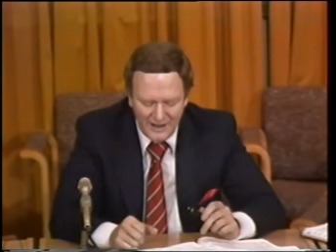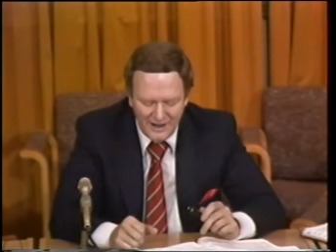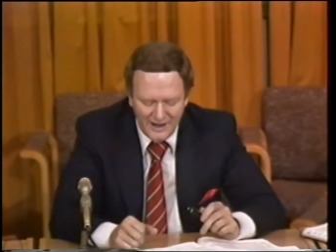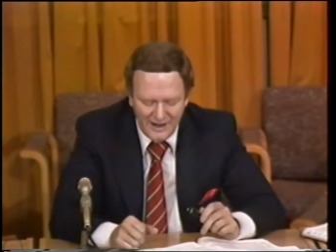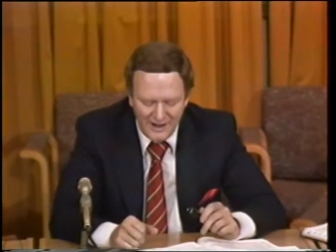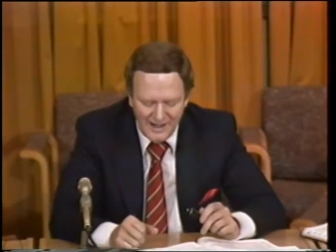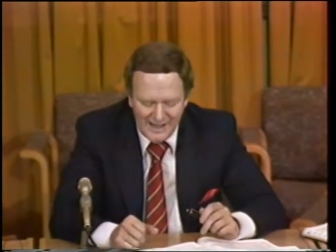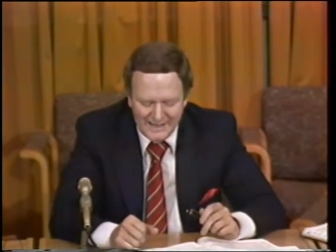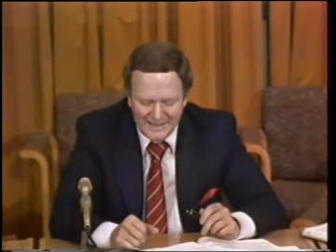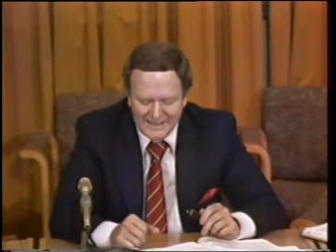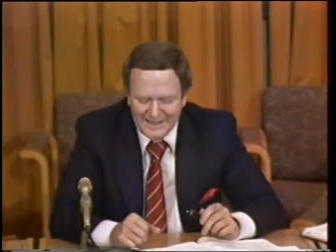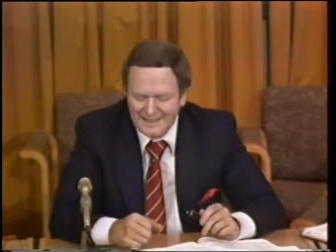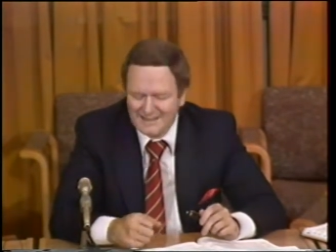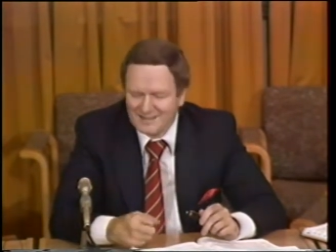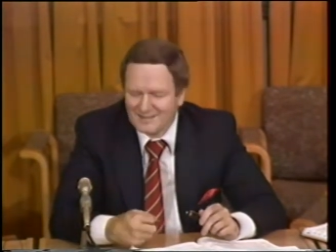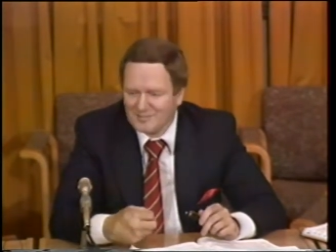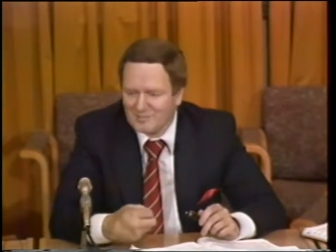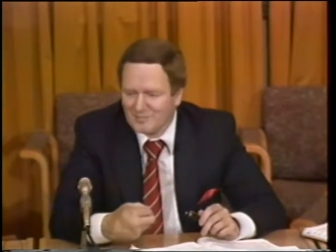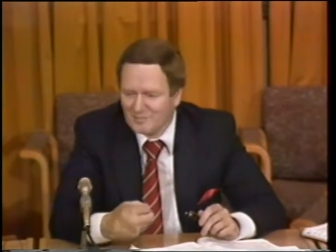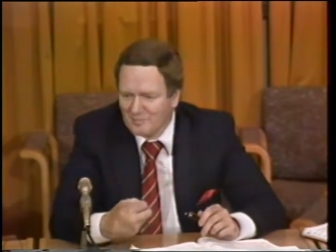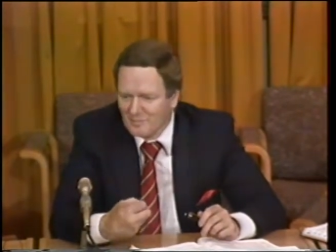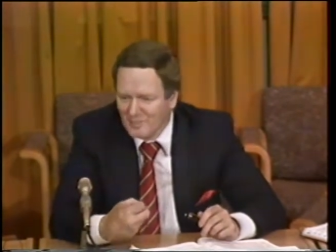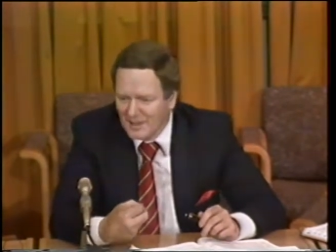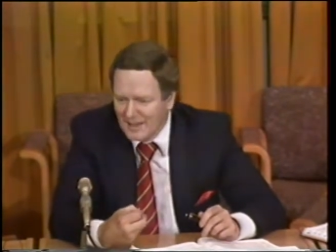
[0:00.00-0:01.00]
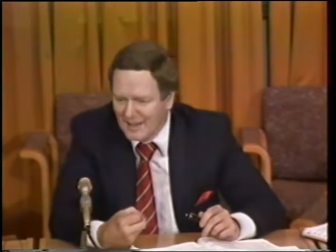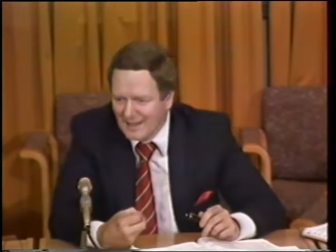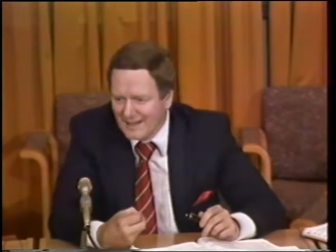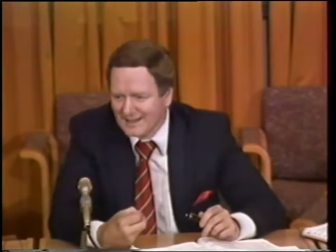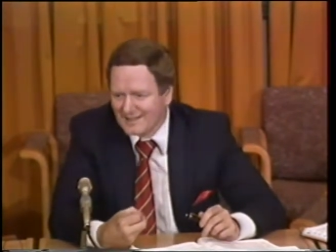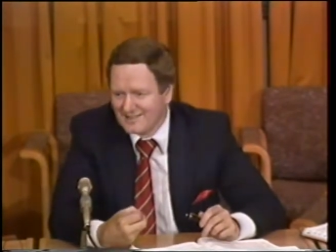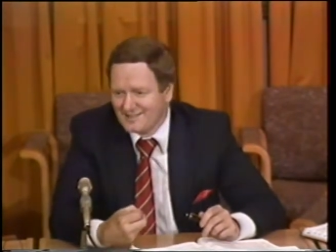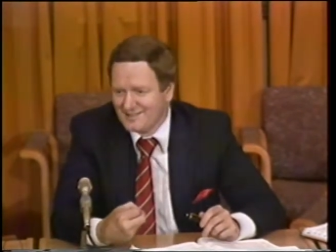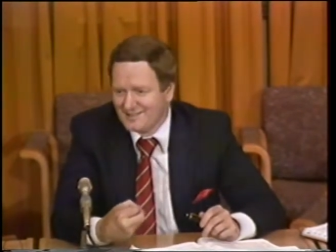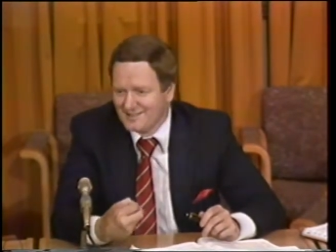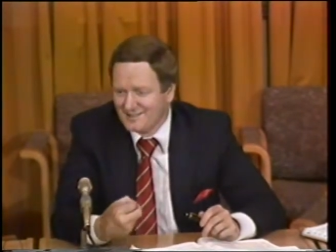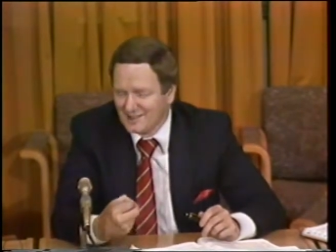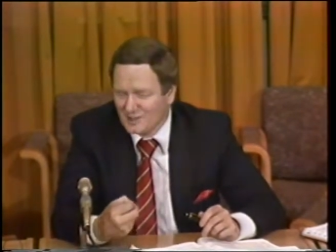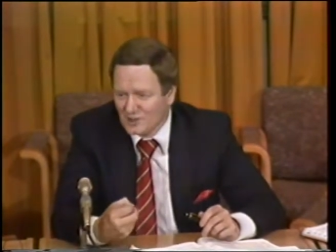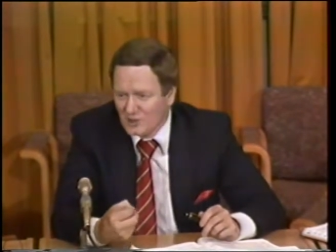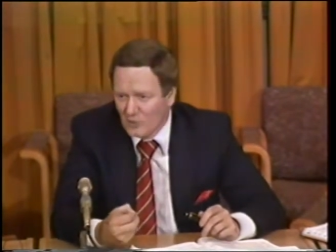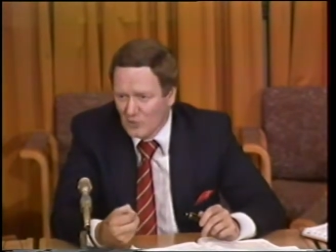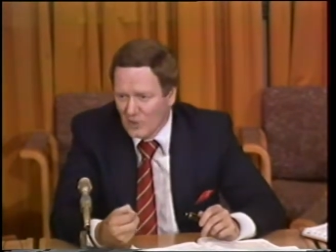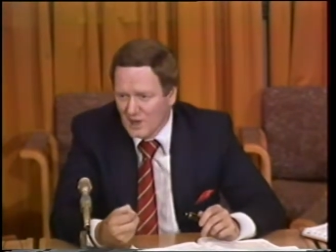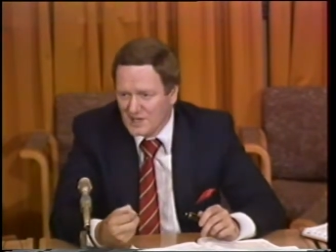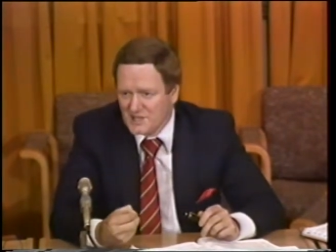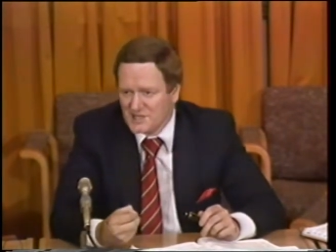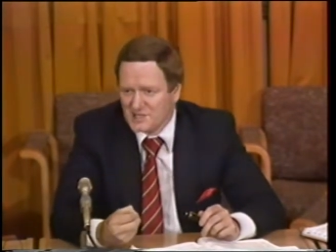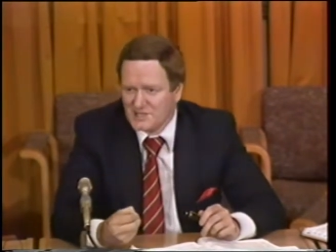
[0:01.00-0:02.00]
I get back to the
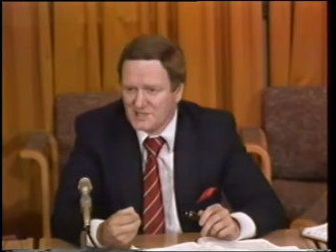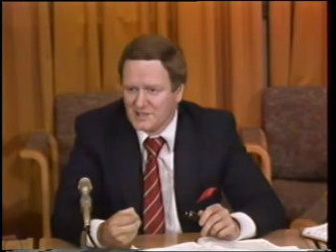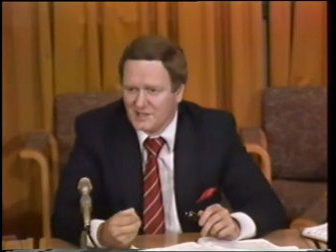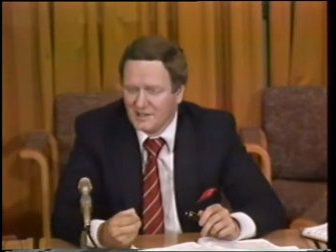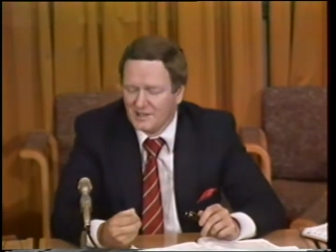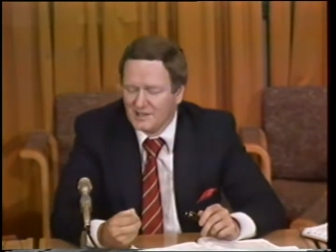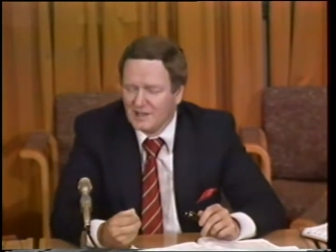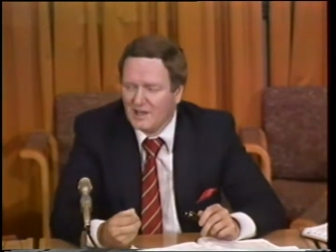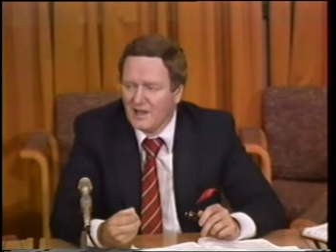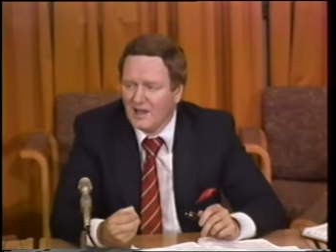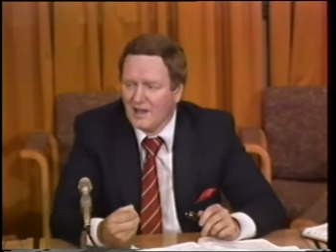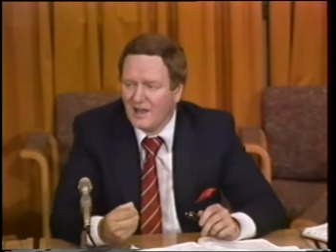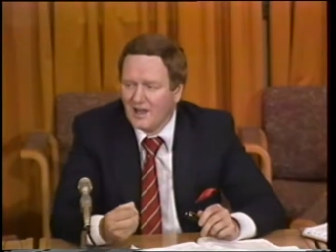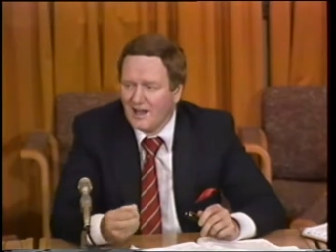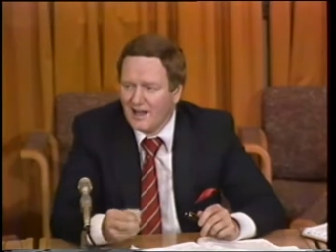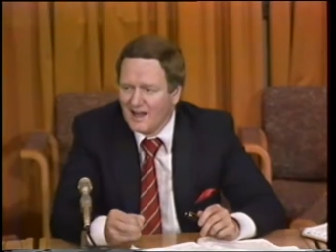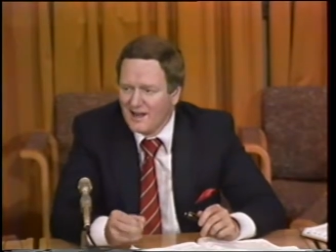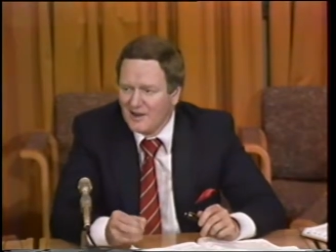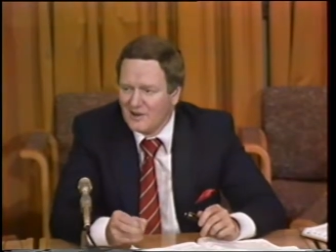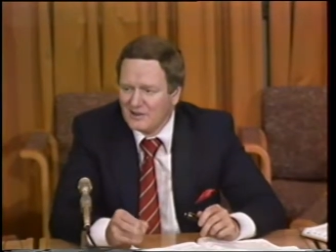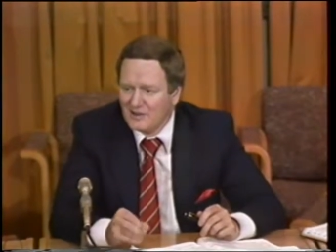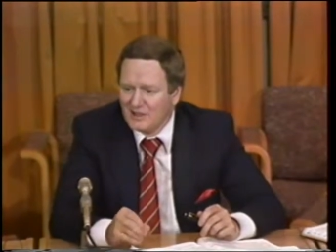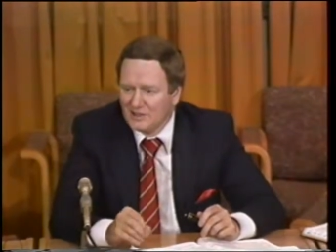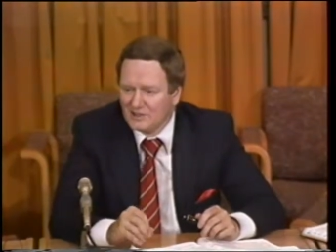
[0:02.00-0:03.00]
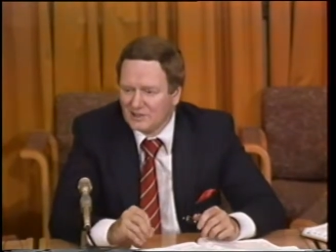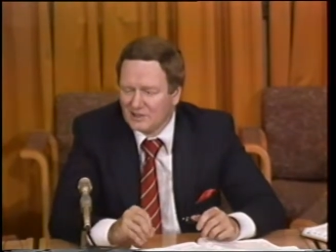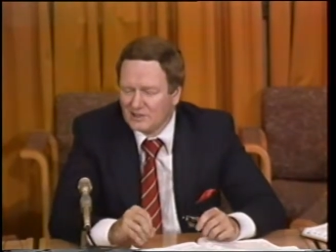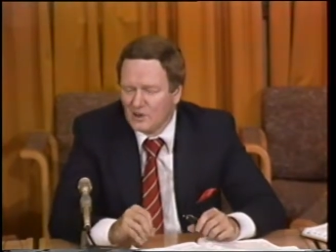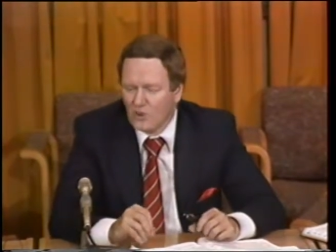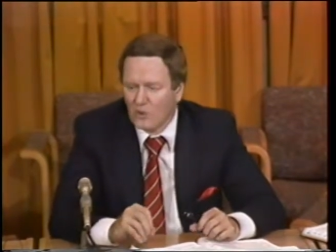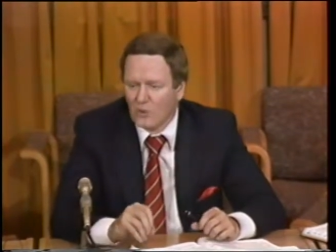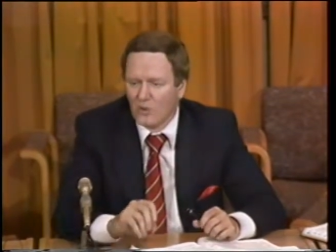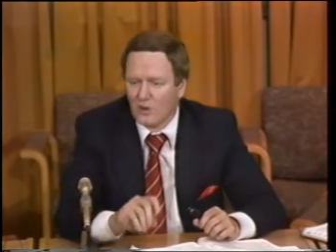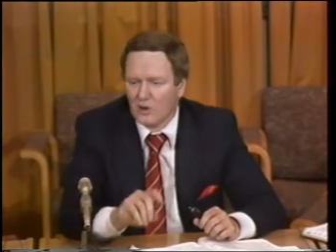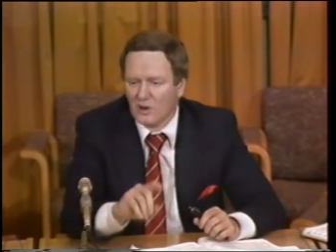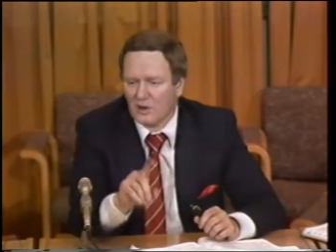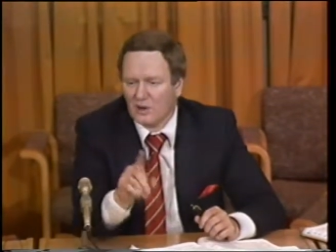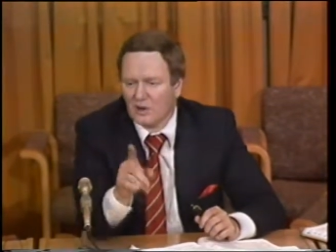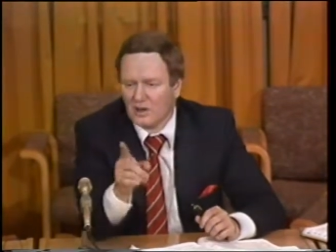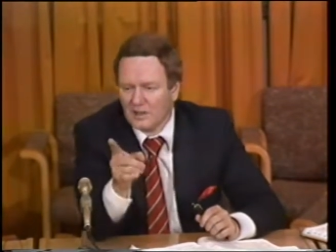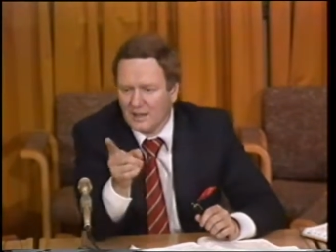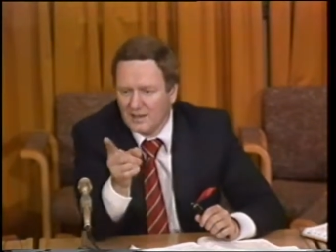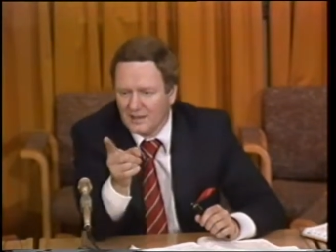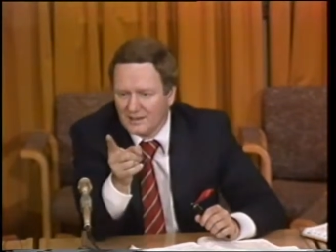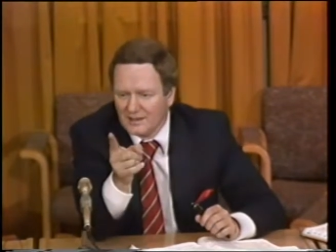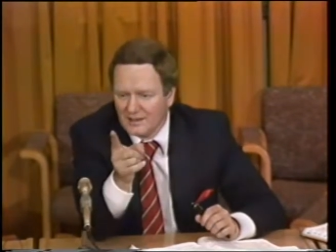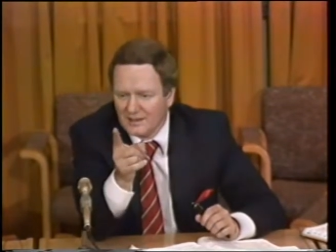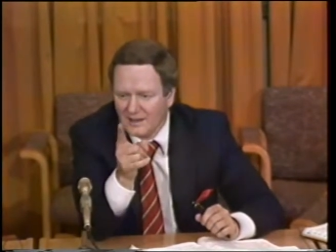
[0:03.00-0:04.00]
question how do you correlate,